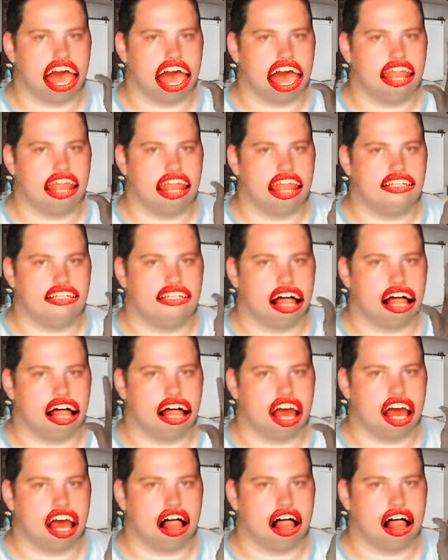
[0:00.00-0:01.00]
What, the cream
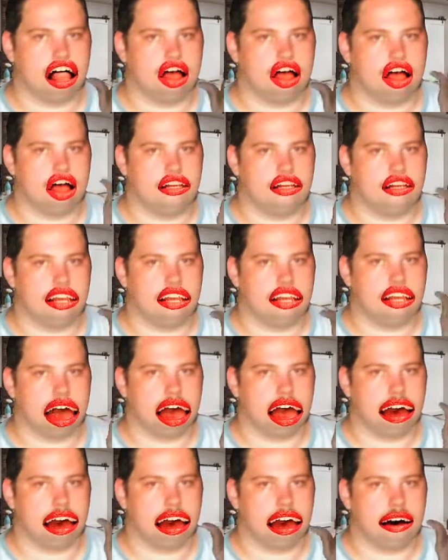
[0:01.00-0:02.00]
overlay? What happened?